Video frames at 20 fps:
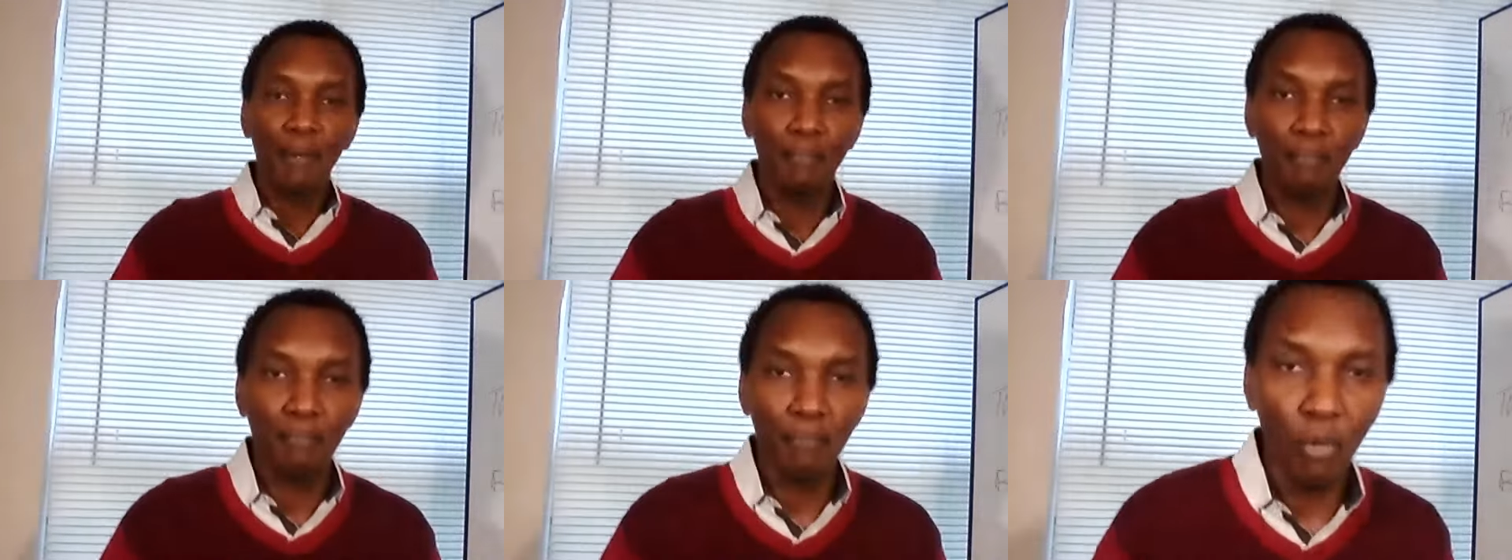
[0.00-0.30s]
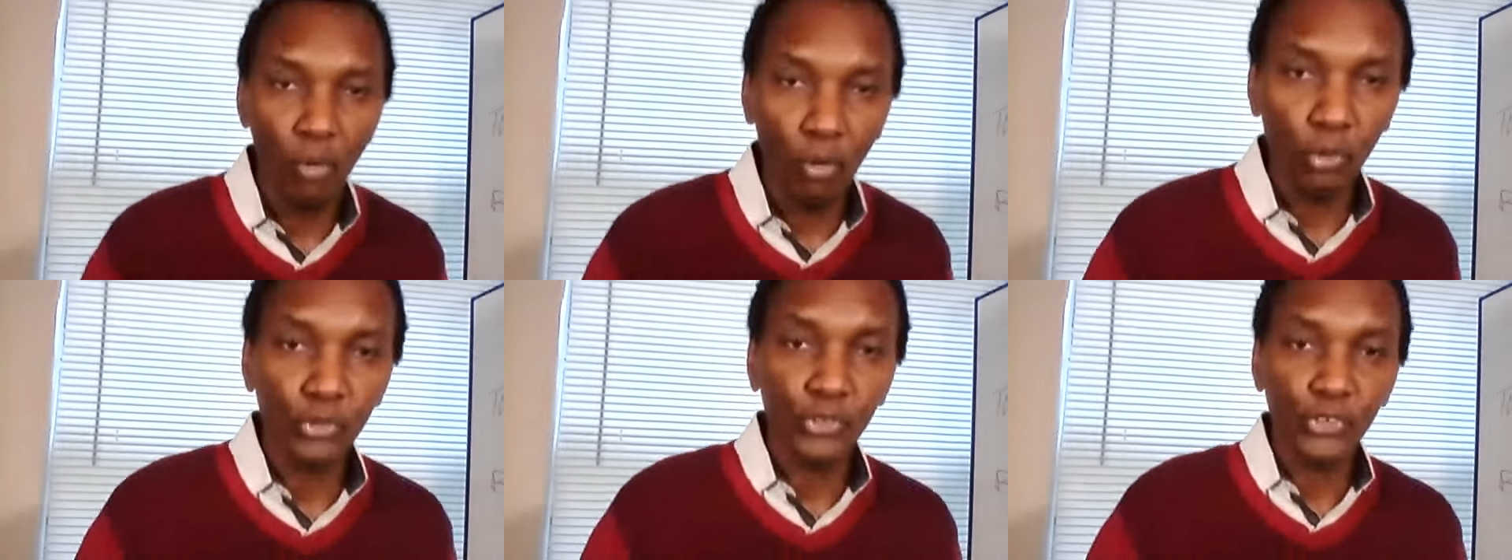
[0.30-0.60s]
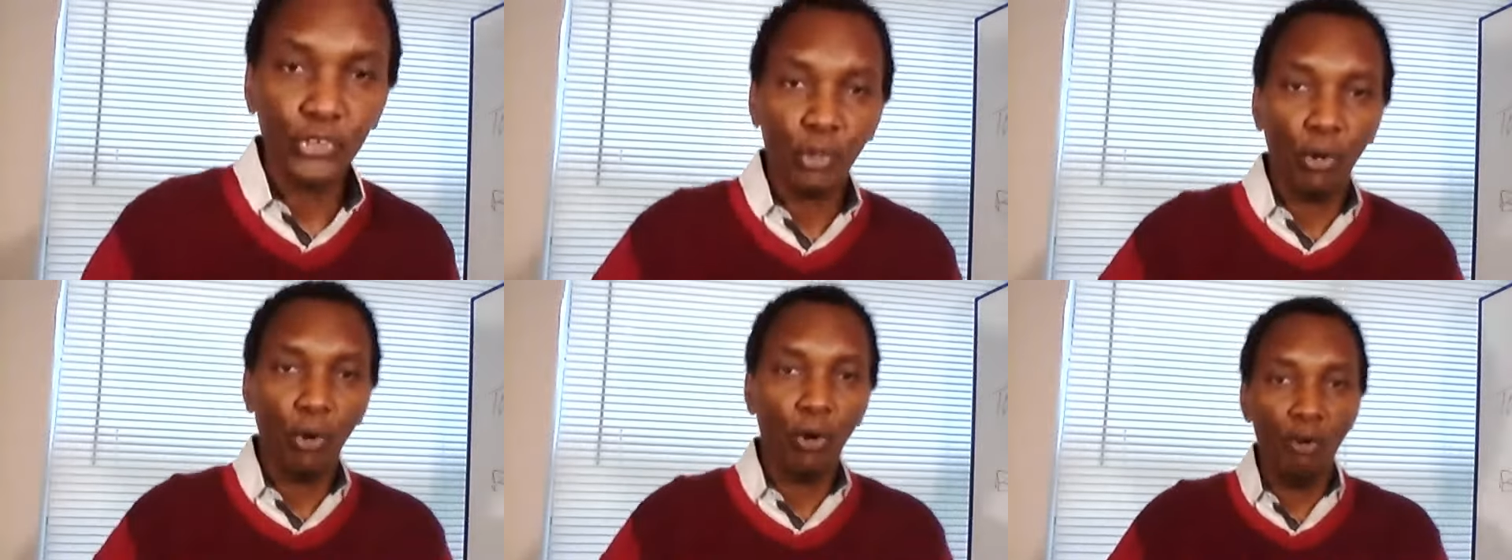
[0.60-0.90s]

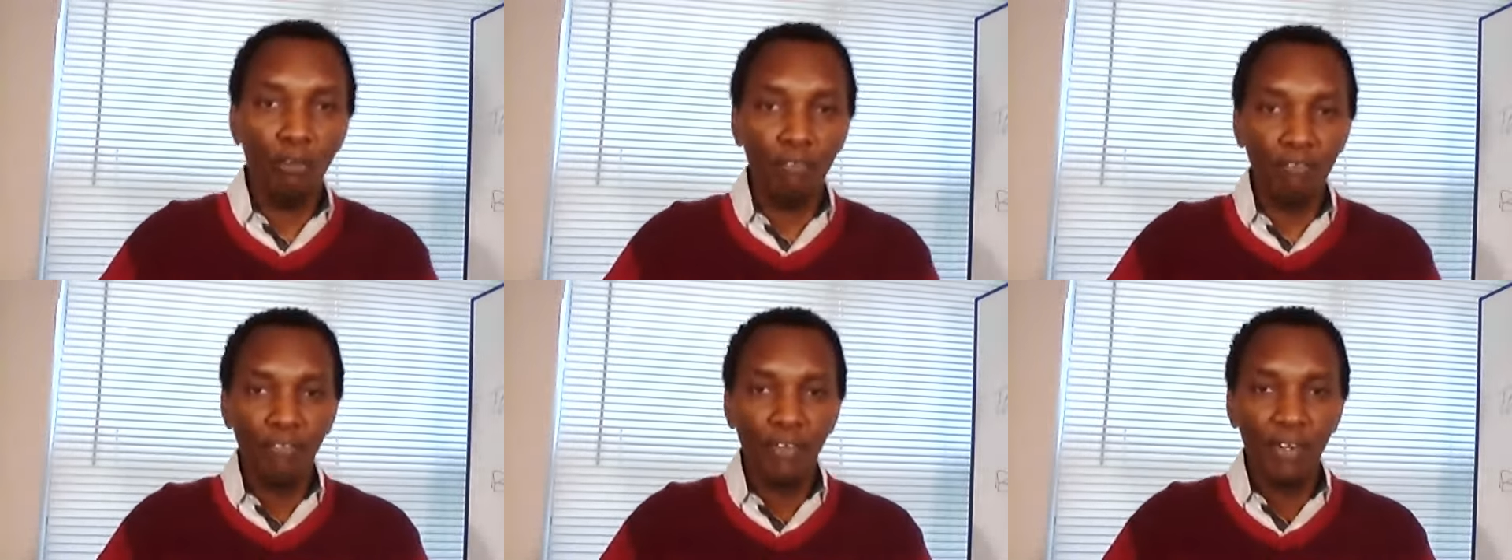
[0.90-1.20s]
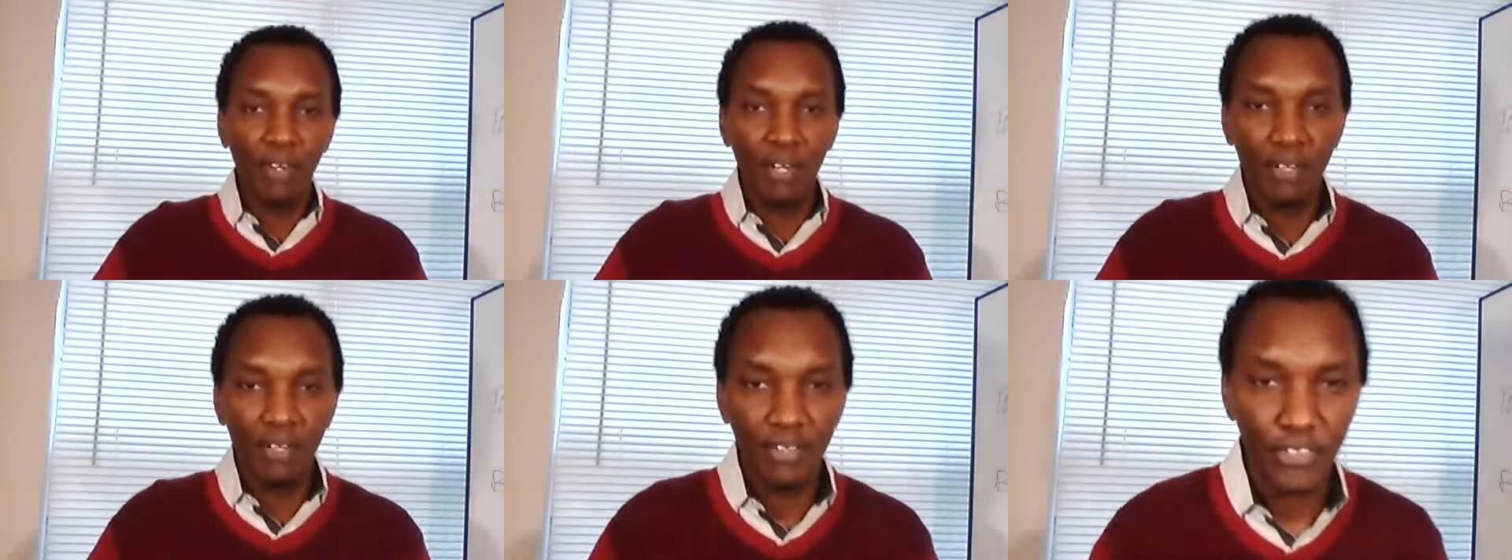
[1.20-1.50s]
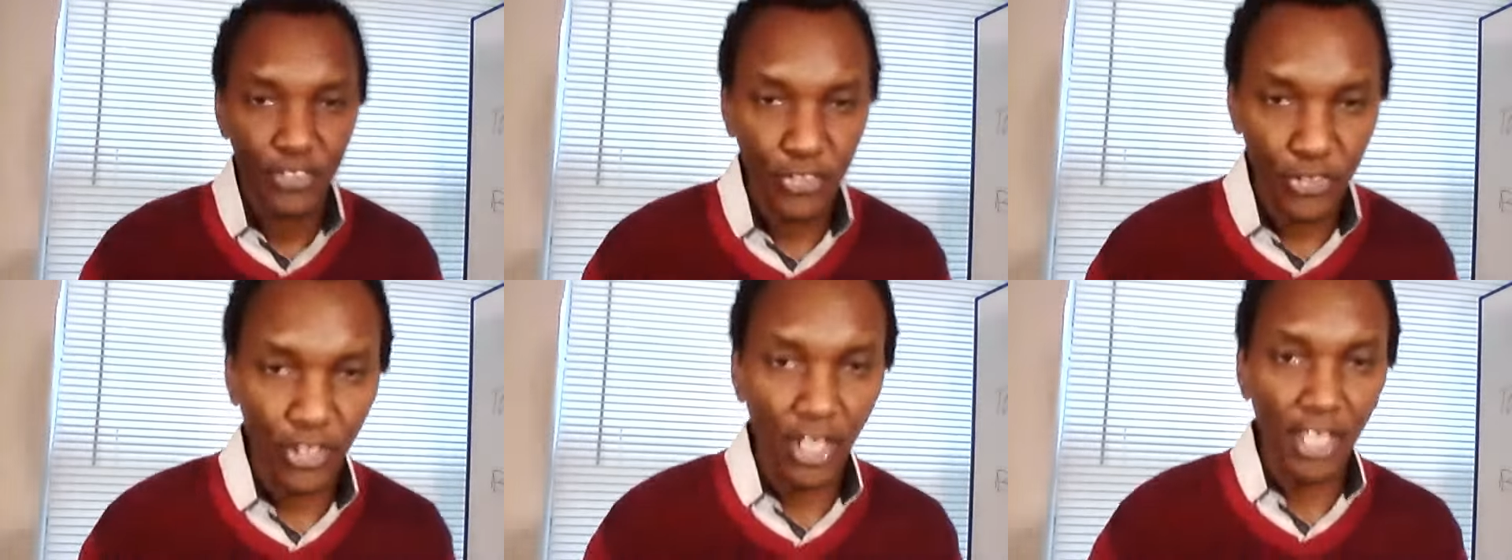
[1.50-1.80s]
modes of
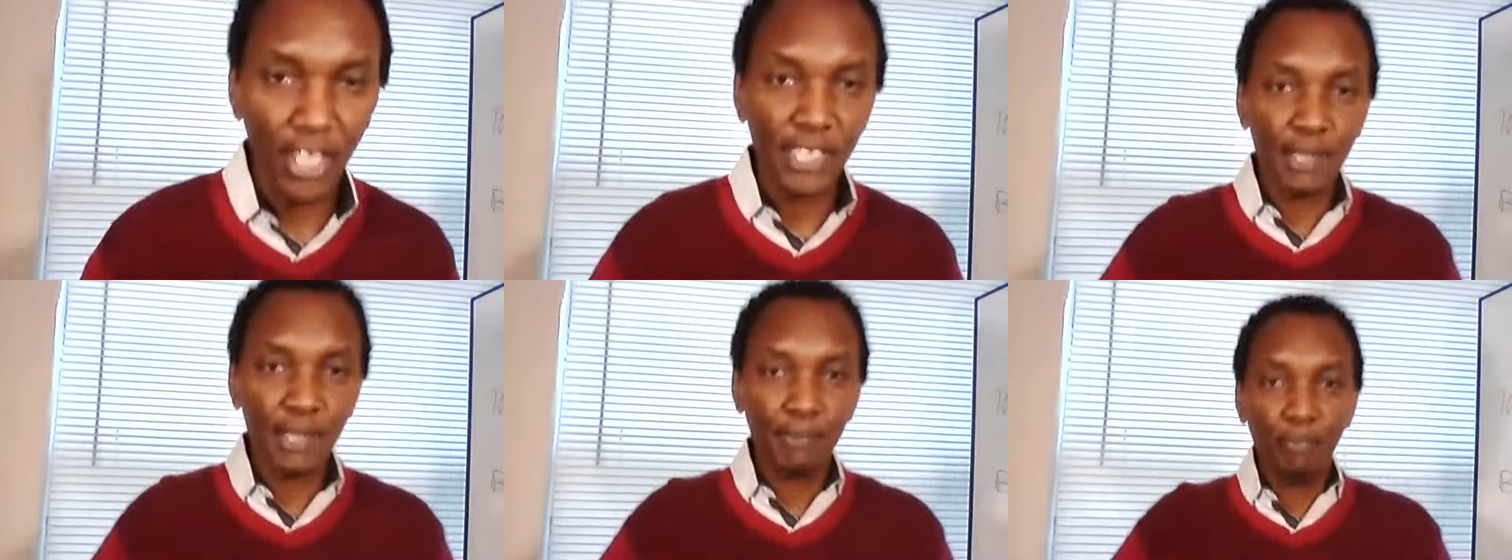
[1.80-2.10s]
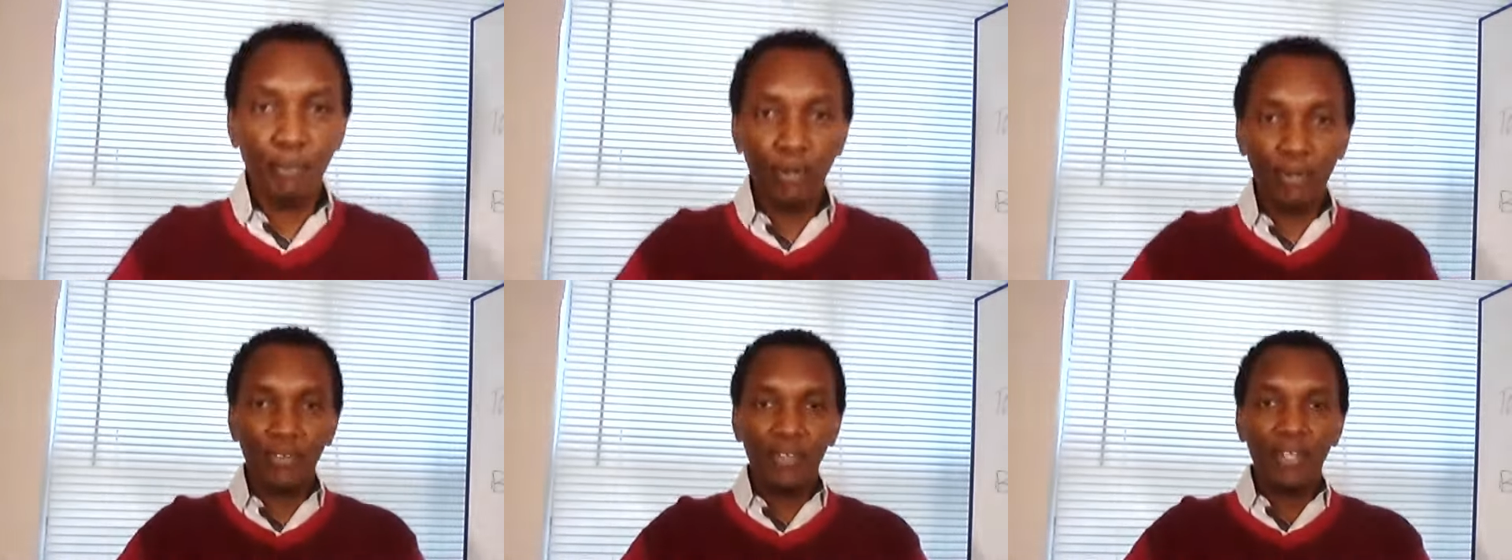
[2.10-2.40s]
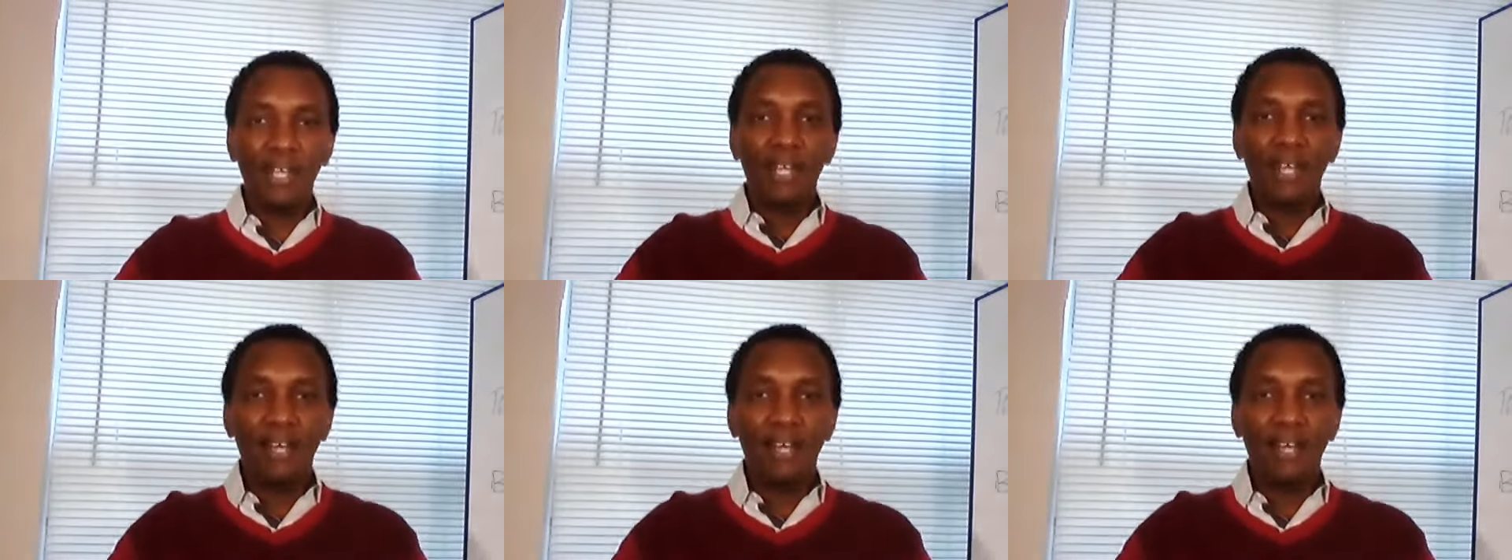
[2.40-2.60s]
transport.